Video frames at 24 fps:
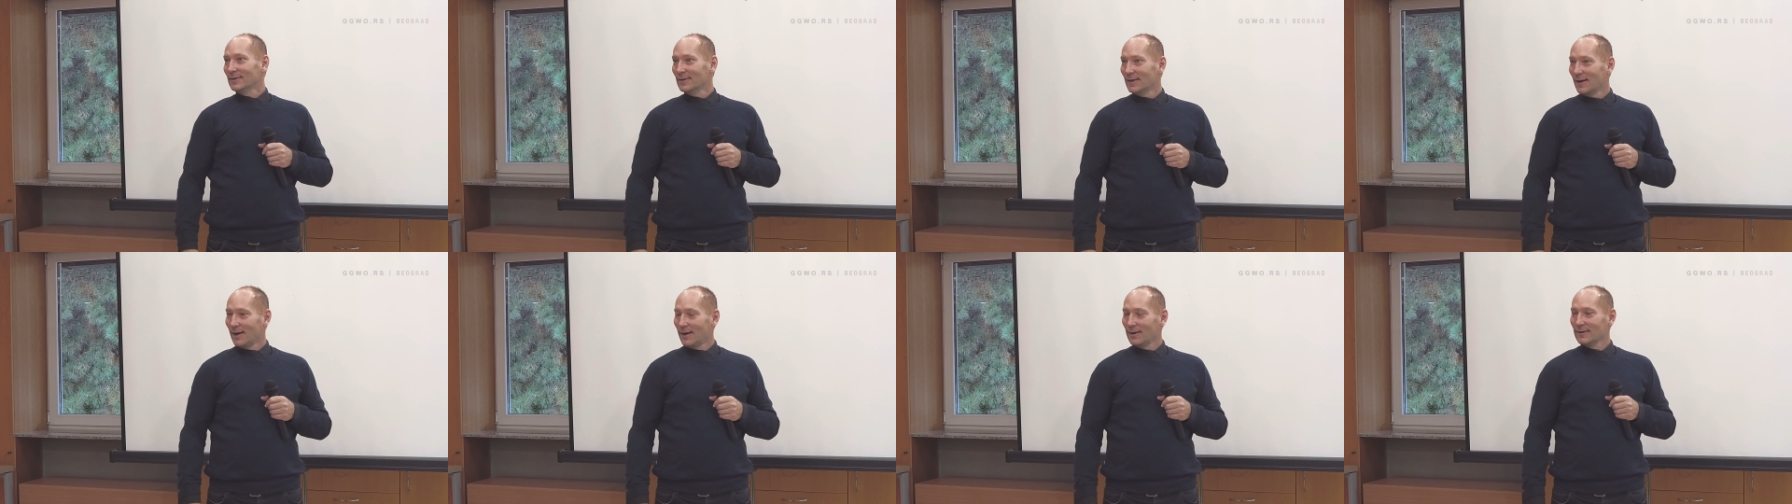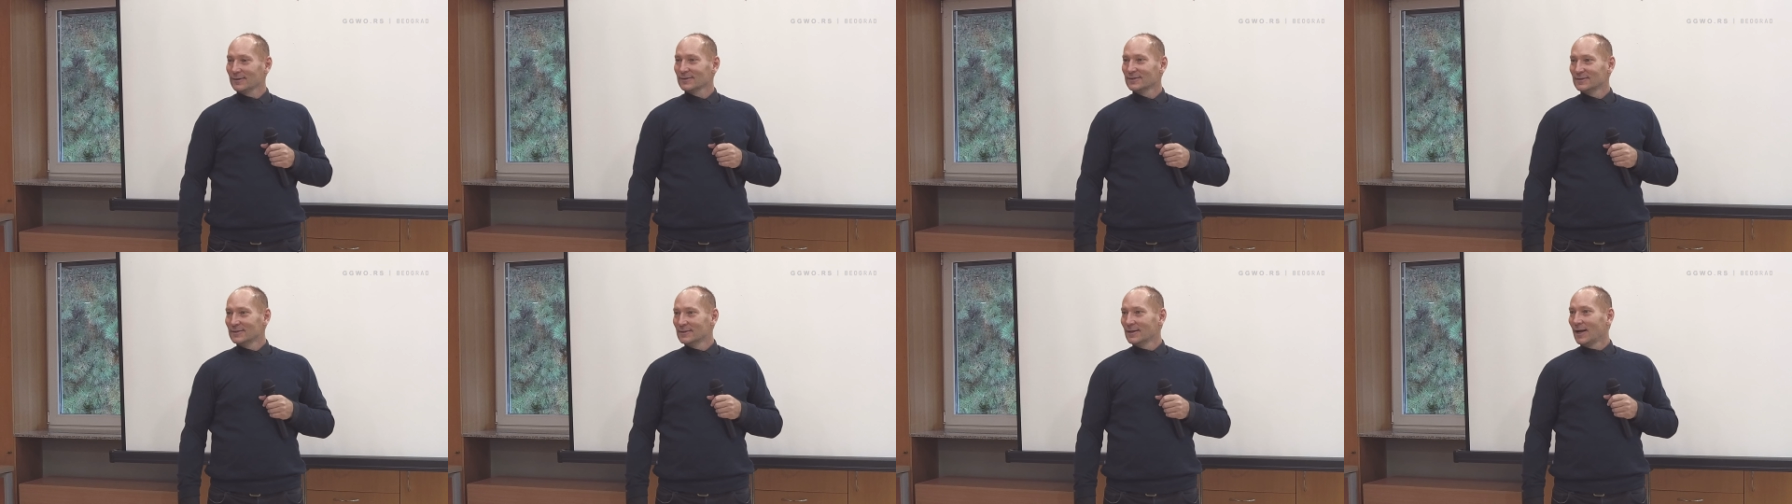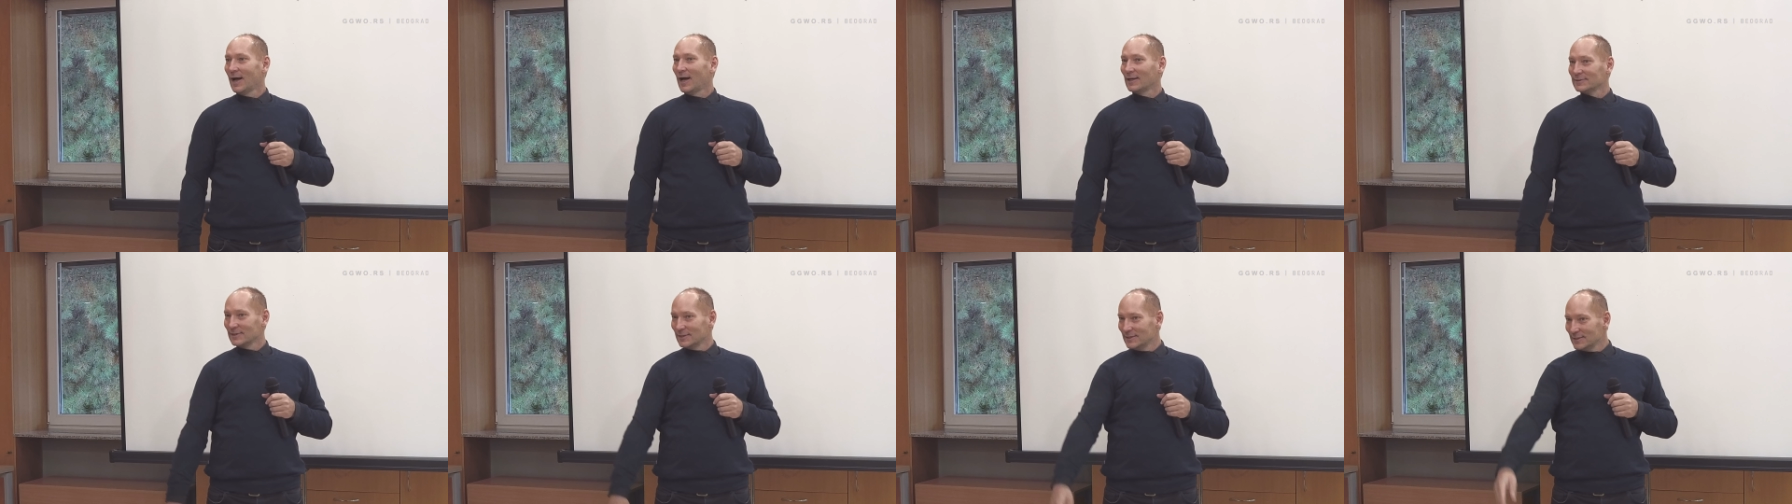You
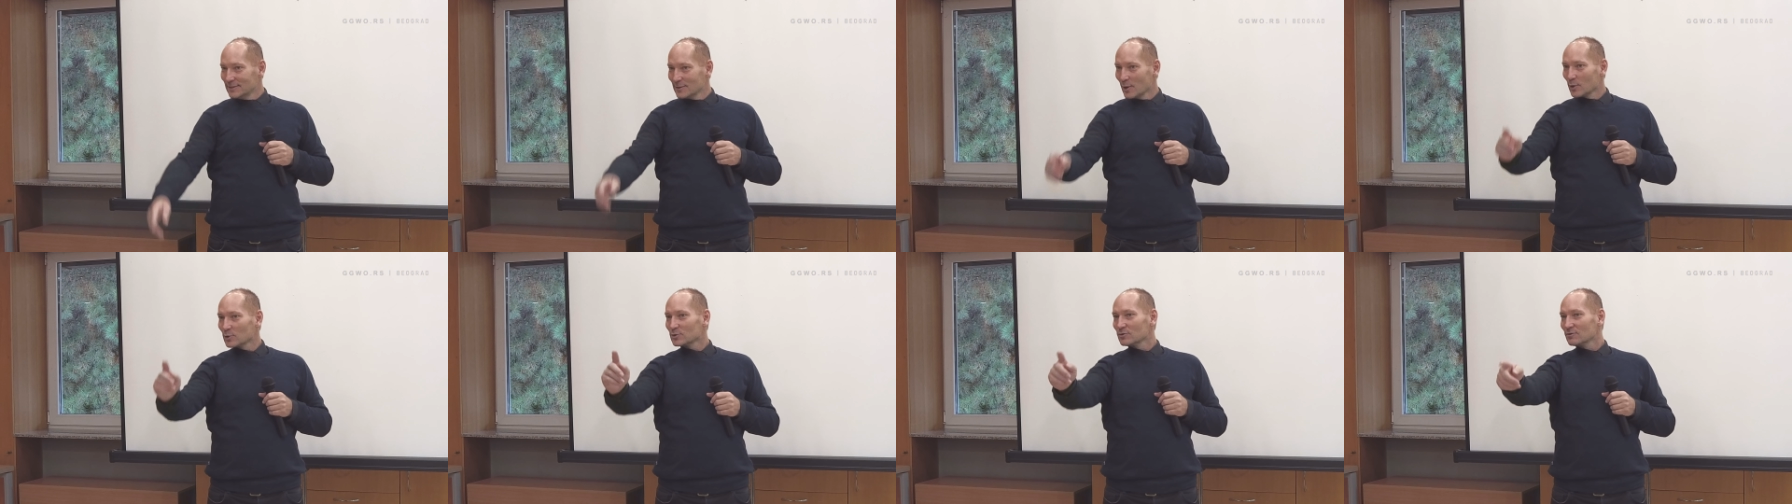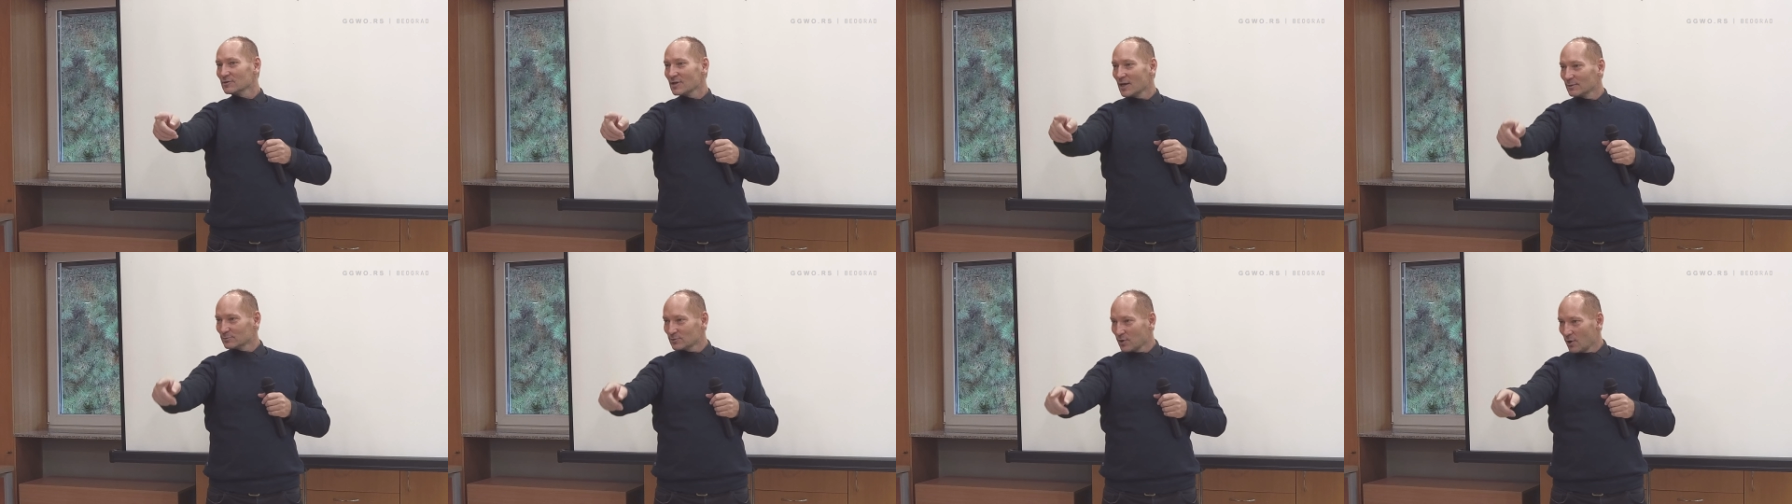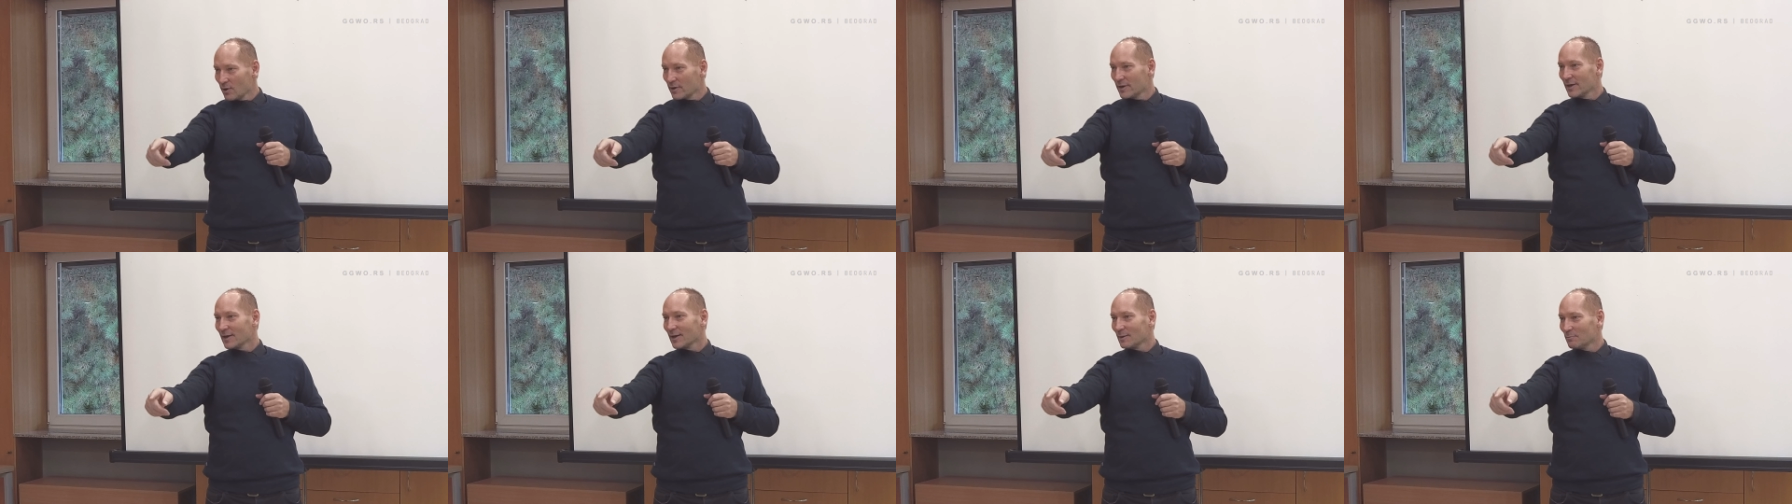know? And he knows what I'm
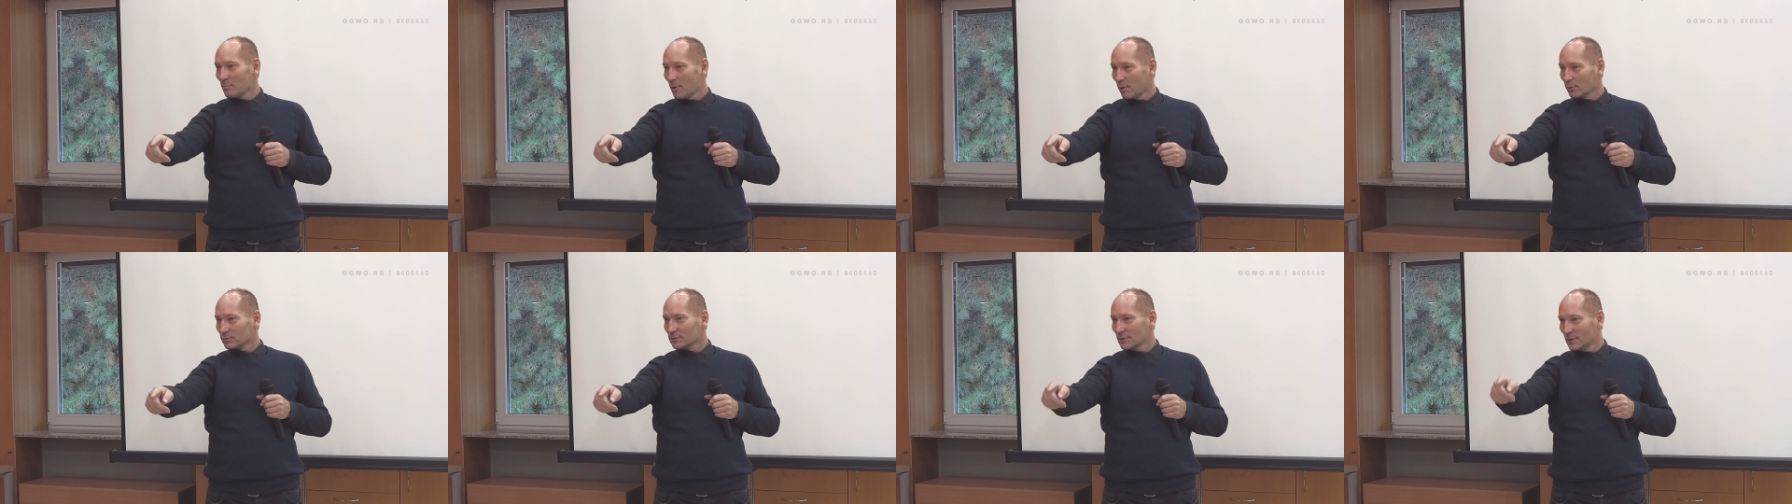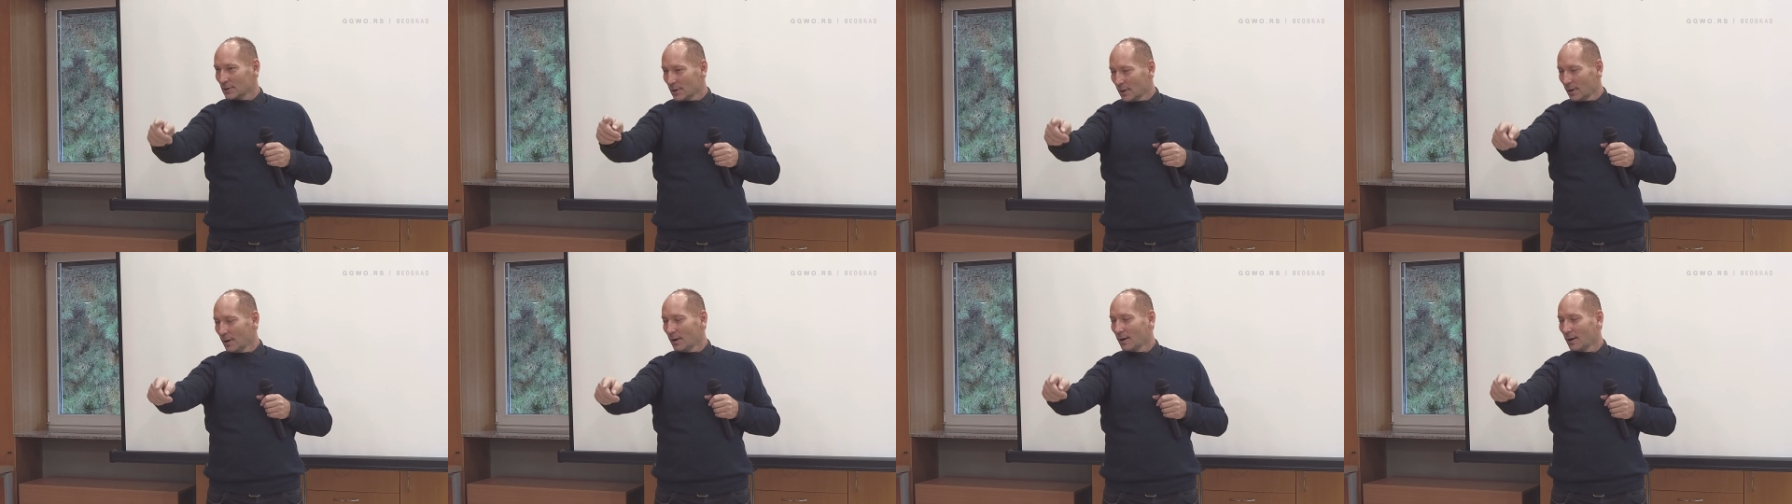talking about. You